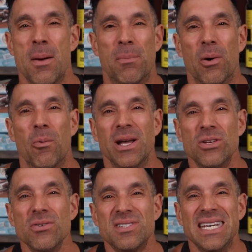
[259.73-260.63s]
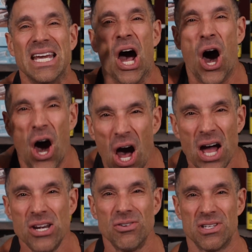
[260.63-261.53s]
But when you see
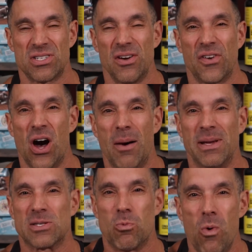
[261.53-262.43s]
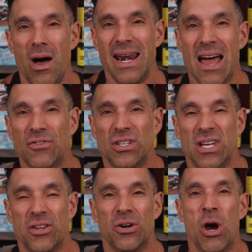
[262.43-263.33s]
hundreds of comments, one after the
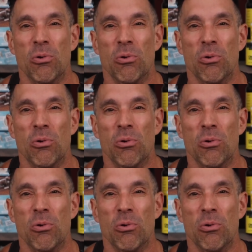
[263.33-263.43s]
other,